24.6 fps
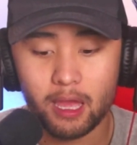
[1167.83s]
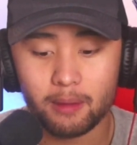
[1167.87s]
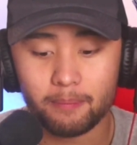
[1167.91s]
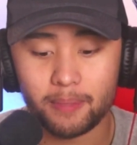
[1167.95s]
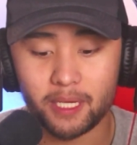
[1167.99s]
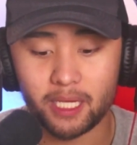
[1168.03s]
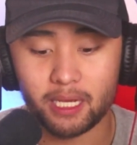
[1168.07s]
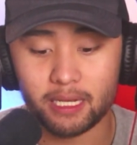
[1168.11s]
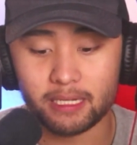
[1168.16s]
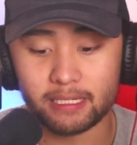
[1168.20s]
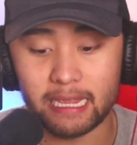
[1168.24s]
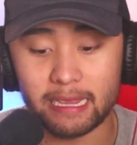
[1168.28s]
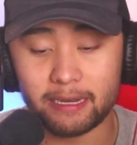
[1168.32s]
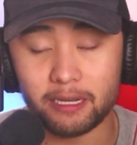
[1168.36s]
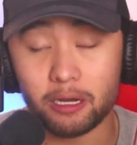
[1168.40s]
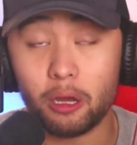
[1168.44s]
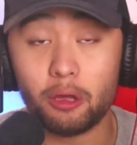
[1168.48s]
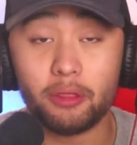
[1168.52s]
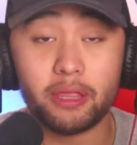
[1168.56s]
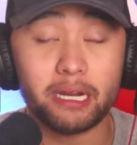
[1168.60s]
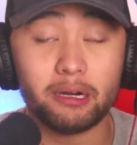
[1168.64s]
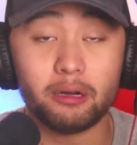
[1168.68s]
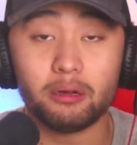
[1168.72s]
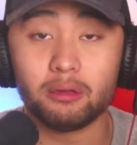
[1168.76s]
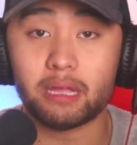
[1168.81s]
Because I know
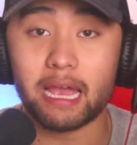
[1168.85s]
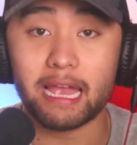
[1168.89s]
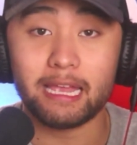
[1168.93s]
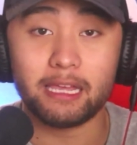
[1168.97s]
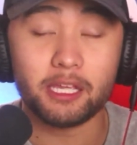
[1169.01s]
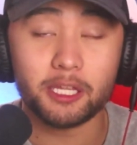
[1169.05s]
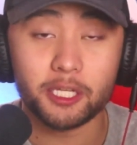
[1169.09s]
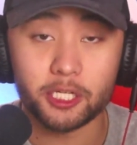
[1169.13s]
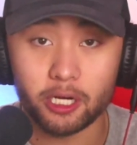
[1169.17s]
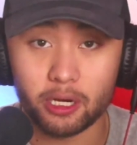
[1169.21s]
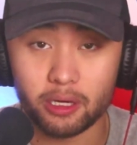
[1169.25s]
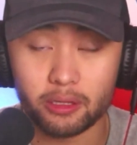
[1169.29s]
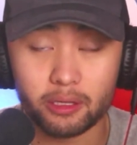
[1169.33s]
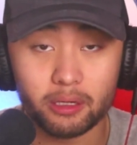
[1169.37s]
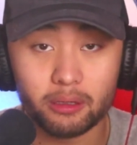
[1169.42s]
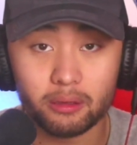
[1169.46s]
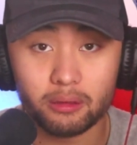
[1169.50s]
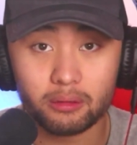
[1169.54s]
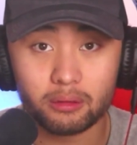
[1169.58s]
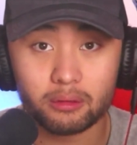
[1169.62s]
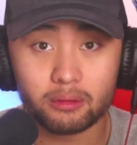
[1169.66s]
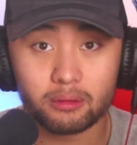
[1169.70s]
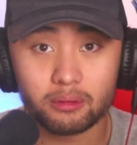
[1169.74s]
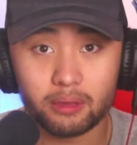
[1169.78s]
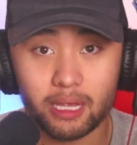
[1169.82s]
they don't like each other.
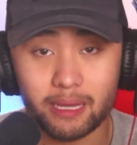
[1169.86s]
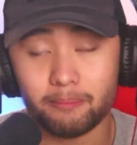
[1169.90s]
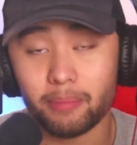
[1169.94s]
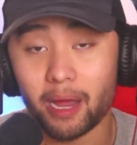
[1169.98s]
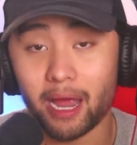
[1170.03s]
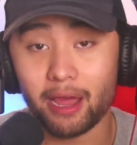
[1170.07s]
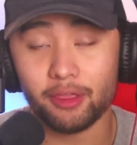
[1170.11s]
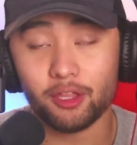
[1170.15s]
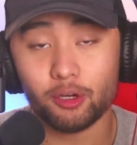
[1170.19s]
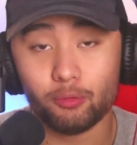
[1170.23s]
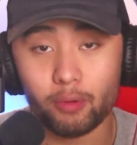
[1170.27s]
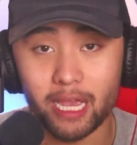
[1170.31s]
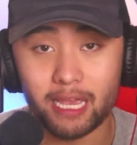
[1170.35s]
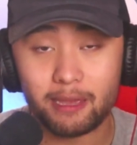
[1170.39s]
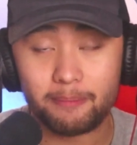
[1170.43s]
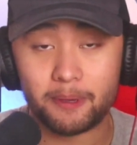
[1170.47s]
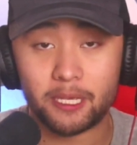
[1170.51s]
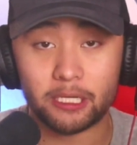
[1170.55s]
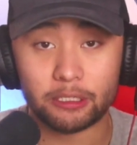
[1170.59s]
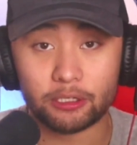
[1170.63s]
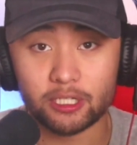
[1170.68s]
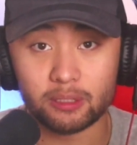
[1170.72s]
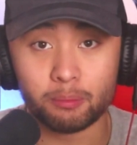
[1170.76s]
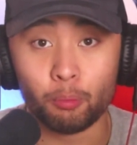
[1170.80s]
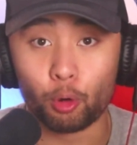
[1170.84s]
And by the way,
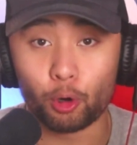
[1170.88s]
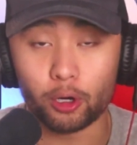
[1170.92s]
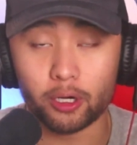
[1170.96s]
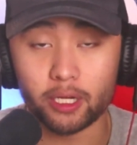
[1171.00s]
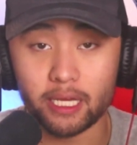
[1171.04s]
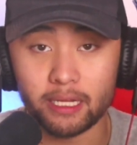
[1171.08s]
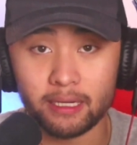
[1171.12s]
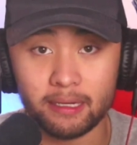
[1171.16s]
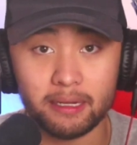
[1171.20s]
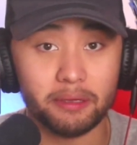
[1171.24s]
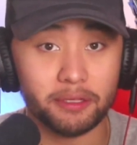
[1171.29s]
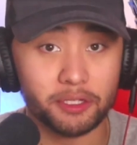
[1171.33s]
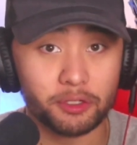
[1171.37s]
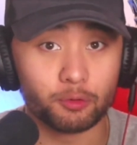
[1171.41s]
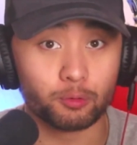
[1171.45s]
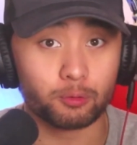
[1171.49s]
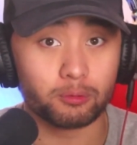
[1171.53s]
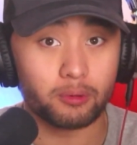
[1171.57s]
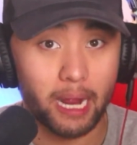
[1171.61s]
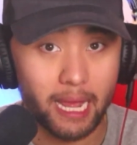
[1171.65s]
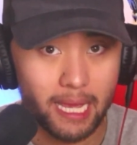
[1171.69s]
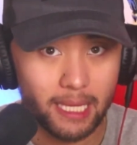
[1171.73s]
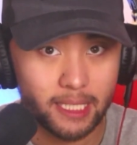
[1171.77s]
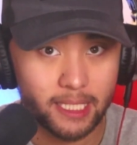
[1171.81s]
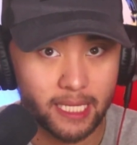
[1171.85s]
Piers Morgan is
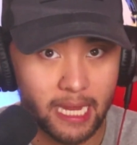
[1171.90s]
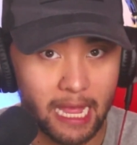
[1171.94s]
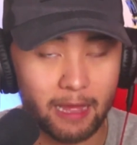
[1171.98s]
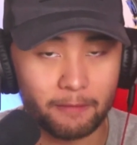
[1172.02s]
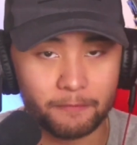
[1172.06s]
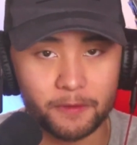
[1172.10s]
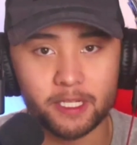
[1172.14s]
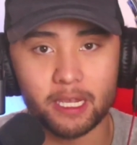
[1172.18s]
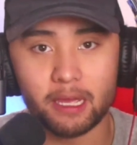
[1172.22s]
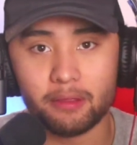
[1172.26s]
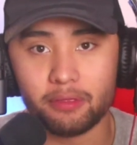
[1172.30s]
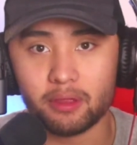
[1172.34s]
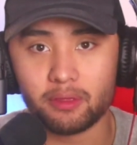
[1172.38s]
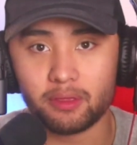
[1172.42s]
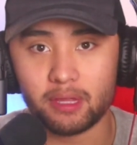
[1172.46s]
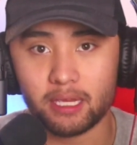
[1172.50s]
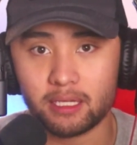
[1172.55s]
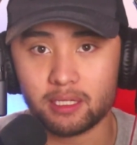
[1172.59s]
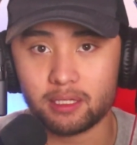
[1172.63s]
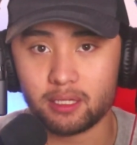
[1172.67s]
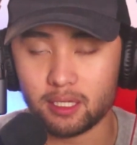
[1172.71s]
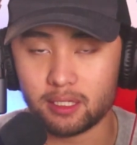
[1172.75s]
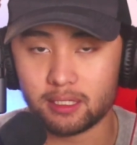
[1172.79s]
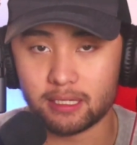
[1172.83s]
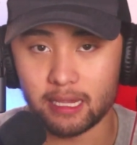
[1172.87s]
right to have said the
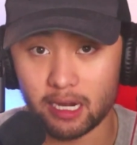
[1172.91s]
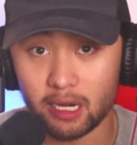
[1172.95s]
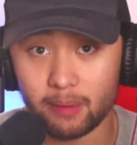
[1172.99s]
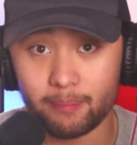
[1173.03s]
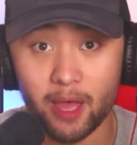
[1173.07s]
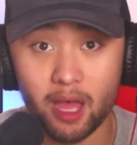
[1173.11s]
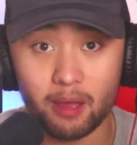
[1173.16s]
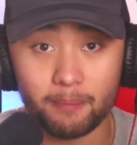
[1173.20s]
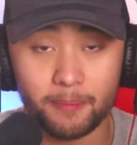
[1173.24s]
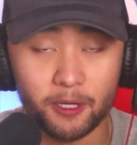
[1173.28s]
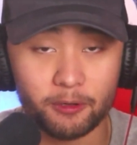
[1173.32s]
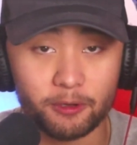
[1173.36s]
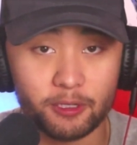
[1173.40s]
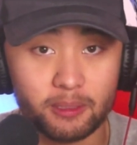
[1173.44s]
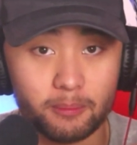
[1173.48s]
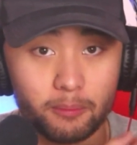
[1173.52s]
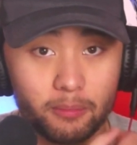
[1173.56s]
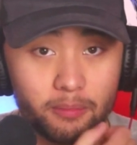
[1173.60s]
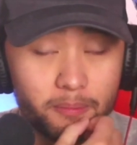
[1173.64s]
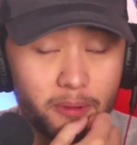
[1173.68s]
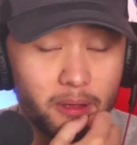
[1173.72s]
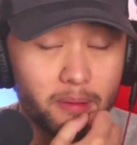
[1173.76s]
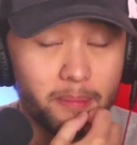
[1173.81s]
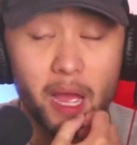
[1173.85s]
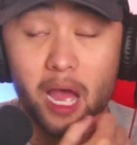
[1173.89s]
things he said about
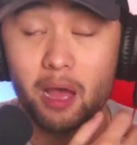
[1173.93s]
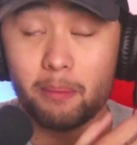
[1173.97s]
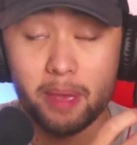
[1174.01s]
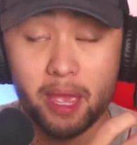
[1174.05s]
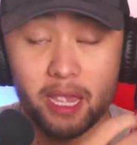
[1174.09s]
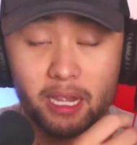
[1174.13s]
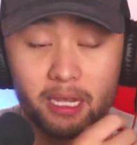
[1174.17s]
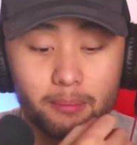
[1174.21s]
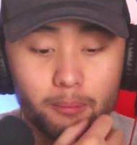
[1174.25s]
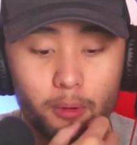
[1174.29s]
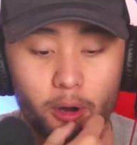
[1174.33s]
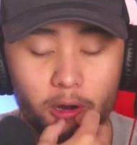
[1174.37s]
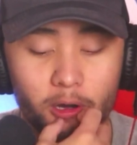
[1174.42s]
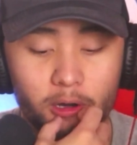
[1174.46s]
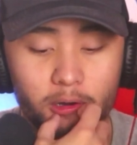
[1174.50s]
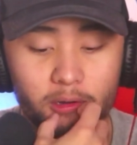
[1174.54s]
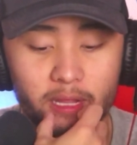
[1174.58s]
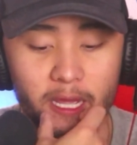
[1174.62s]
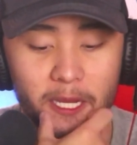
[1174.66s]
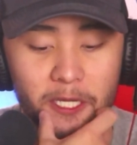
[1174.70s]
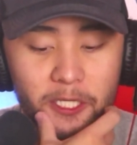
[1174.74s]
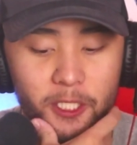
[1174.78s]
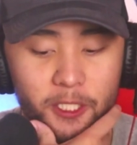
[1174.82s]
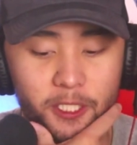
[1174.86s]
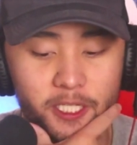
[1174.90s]
Meghan Markle,
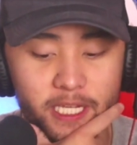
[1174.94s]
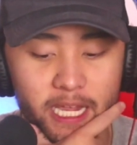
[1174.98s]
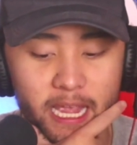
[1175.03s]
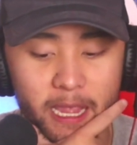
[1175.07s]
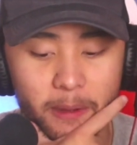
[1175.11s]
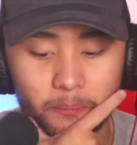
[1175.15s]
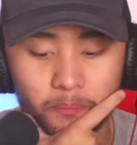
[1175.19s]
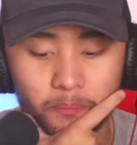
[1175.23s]
I should say.